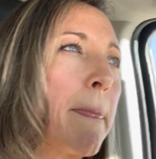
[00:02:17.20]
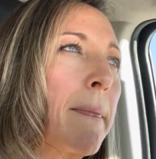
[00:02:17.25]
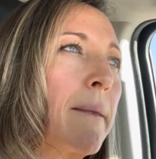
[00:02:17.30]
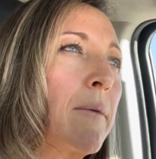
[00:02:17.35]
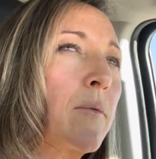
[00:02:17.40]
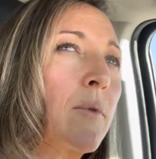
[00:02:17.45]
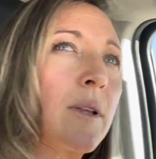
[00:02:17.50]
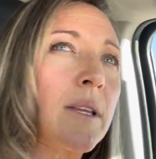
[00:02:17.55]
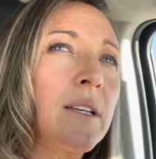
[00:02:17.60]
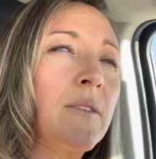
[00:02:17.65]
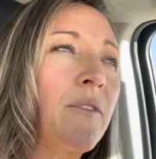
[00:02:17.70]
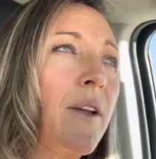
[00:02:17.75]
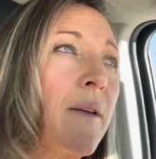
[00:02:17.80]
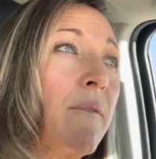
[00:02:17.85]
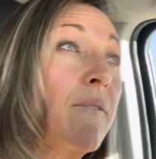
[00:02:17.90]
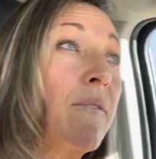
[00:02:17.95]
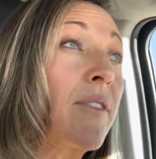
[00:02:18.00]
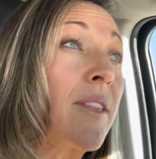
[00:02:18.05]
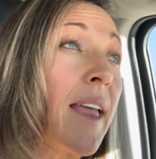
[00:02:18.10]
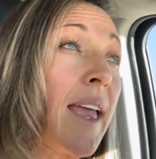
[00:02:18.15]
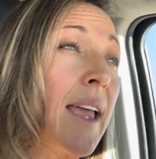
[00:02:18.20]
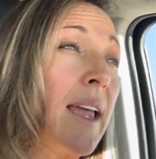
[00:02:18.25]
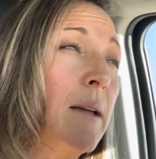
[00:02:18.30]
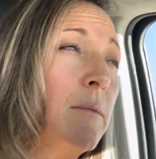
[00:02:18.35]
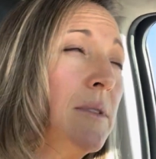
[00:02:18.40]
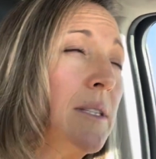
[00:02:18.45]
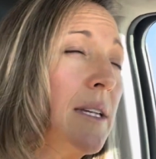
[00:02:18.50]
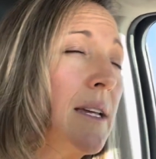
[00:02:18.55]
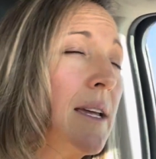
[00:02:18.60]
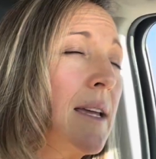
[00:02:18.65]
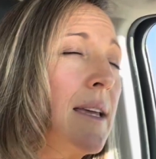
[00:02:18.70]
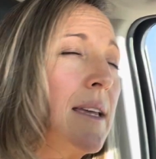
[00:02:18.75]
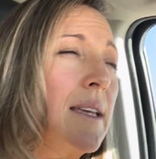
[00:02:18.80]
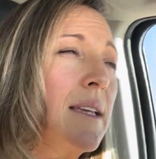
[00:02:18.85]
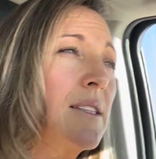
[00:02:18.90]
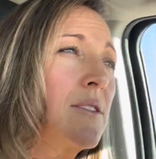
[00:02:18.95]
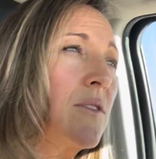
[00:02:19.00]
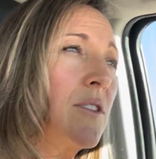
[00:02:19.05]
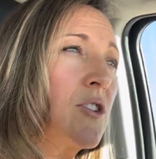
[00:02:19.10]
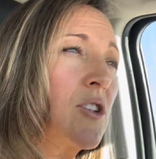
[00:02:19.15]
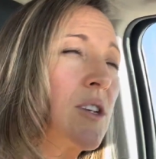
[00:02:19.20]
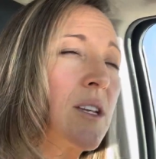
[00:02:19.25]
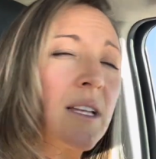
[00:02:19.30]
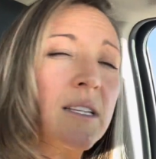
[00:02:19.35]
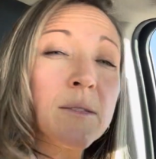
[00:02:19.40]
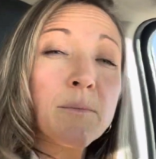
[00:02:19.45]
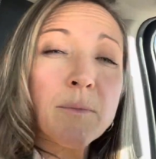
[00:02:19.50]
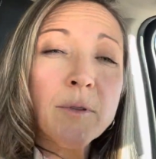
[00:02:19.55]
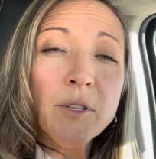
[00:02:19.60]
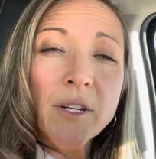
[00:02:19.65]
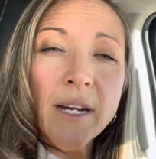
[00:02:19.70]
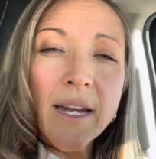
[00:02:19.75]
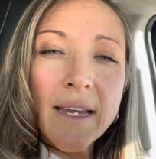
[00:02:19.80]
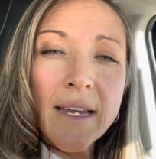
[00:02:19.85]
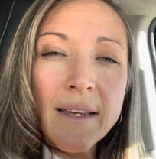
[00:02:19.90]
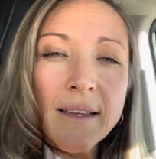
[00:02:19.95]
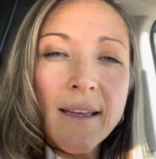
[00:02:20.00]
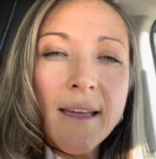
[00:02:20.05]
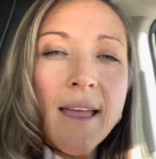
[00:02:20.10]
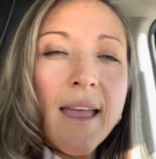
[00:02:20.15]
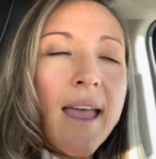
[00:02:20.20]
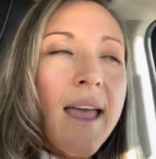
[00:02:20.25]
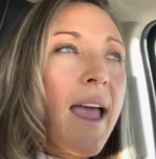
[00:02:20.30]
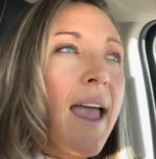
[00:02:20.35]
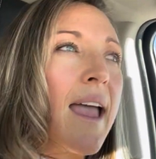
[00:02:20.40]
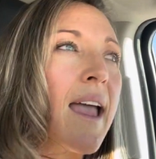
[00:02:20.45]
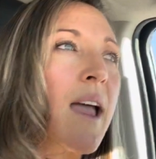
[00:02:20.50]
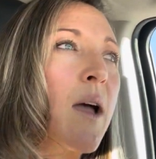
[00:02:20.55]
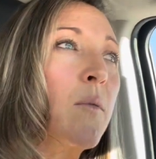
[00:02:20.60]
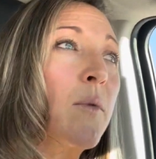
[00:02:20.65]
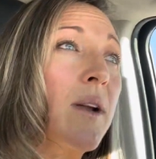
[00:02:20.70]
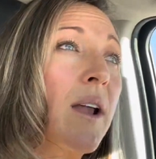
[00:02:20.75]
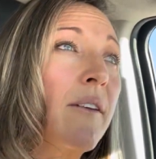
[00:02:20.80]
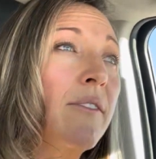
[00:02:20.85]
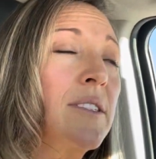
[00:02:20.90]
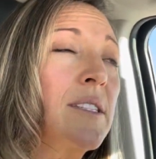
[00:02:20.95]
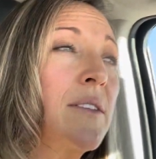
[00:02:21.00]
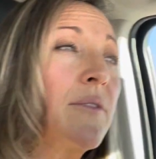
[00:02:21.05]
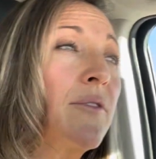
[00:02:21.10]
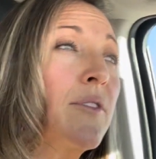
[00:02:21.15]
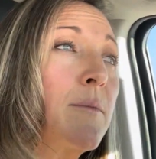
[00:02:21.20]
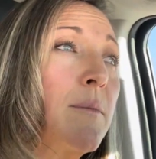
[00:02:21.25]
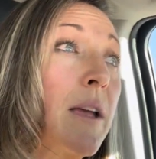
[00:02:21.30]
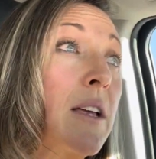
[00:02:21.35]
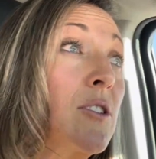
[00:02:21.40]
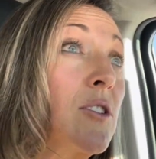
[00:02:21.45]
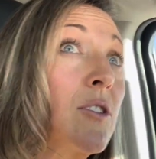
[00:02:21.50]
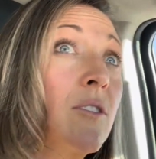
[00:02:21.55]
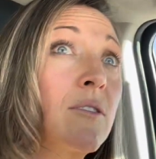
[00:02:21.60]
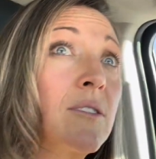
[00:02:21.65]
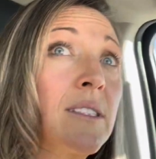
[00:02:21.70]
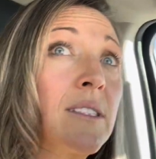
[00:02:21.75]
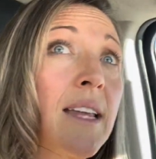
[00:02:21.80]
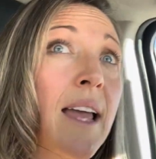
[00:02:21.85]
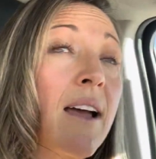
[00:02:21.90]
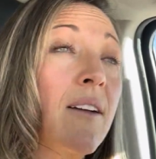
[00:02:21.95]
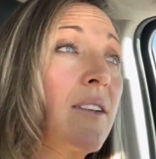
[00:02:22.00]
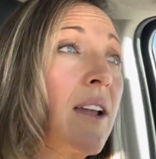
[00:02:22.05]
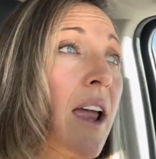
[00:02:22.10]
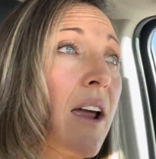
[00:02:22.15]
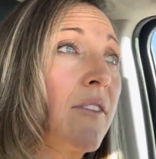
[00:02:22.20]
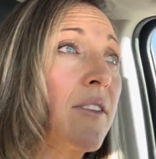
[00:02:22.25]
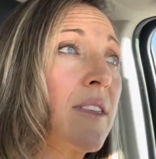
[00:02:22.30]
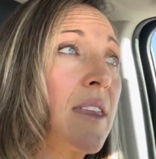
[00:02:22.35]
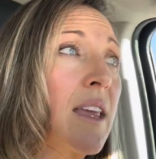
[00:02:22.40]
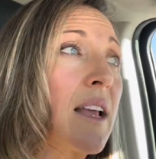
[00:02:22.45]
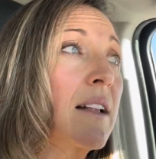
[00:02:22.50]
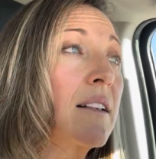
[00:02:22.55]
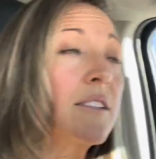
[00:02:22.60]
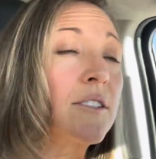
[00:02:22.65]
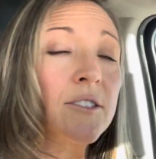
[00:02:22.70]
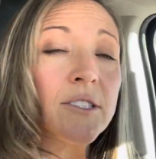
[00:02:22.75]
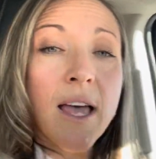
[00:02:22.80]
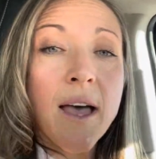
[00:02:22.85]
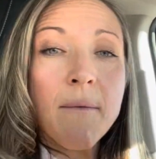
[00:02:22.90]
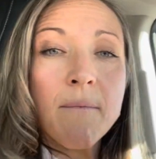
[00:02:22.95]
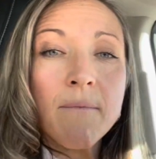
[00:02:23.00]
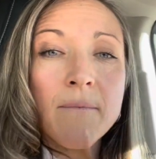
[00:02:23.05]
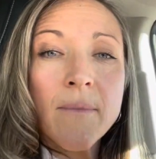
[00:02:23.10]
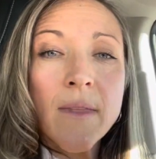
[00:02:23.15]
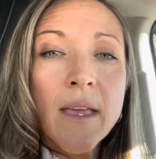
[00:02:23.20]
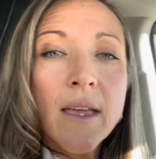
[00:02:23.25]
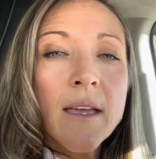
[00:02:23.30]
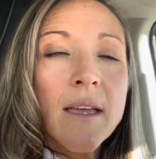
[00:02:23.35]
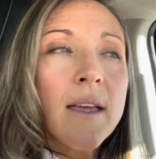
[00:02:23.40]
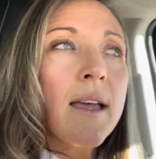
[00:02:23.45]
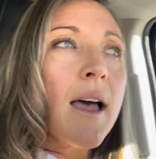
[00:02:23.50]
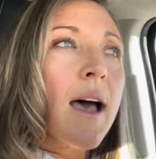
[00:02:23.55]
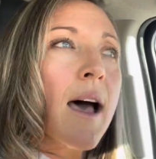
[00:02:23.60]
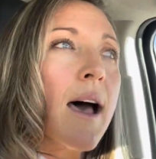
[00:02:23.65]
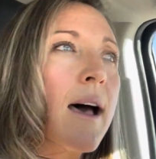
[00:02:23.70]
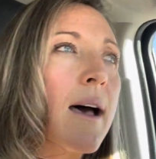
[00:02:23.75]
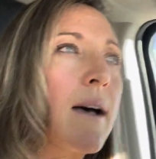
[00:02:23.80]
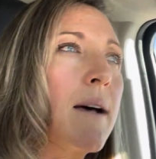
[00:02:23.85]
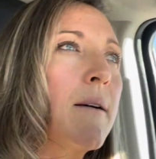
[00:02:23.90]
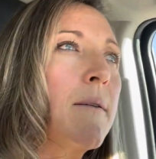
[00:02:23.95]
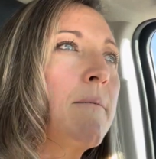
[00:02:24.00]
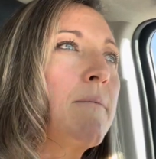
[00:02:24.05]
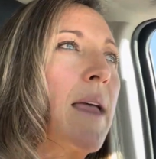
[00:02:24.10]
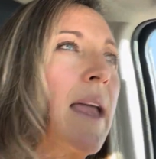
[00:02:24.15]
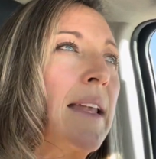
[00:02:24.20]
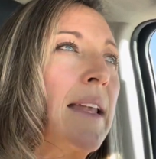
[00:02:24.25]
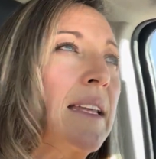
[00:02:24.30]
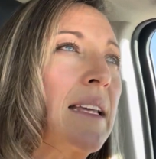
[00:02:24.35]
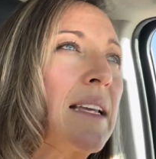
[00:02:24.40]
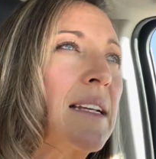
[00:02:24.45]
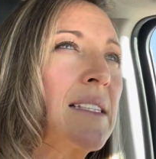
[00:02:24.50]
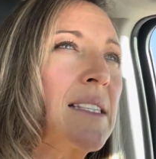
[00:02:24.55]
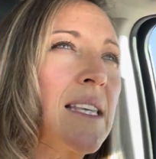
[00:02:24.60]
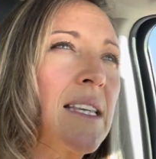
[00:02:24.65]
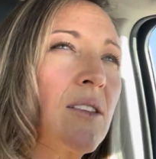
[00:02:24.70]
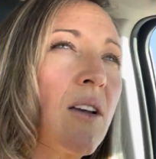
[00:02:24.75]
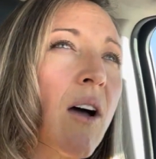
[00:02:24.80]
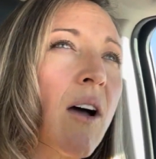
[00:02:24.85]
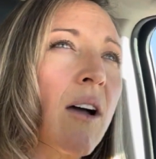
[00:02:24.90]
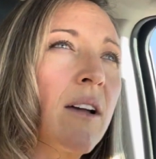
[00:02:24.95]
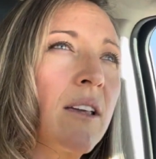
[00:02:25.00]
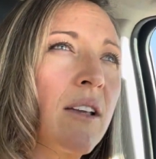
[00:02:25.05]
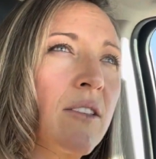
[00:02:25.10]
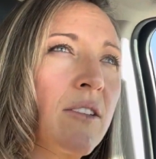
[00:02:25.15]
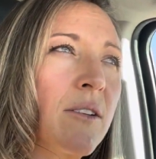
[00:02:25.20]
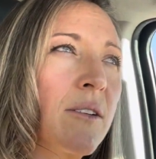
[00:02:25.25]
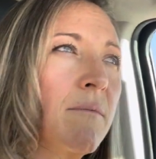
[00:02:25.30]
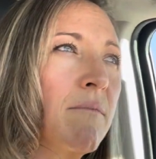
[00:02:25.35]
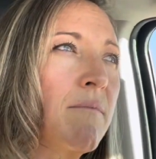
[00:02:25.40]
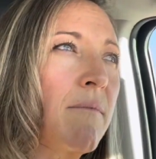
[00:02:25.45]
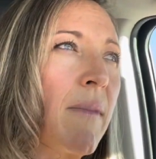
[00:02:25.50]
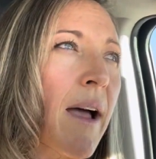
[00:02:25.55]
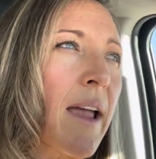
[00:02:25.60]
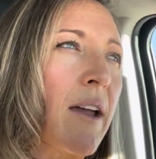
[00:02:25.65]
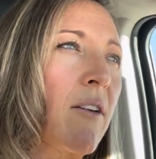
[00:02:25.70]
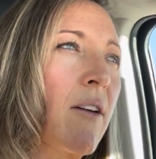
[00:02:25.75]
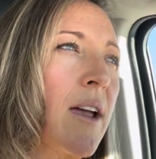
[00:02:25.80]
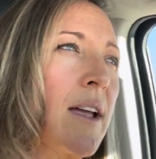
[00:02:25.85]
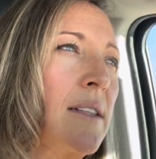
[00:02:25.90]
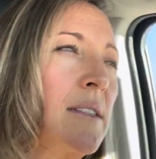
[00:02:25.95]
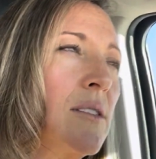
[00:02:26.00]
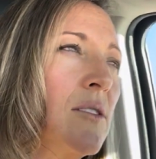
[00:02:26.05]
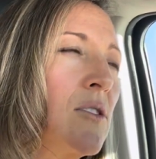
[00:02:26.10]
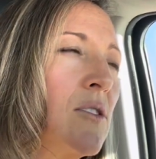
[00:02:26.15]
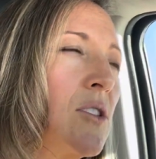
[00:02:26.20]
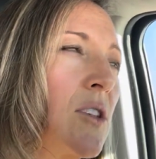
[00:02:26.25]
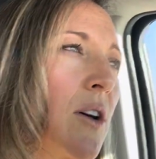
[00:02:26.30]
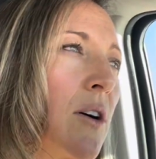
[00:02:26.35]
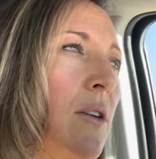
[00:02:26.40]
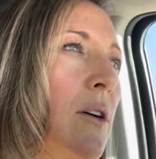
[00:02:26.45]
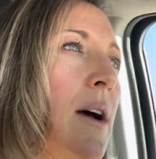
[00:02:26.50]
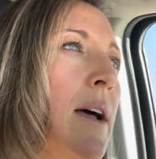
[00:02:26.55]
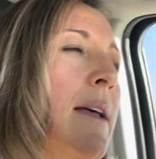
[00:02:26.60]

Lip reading: really inflamed, his vision gets blurry, and whenever his inflammation goes down, everything clears up. And he gets these ocular migraines. So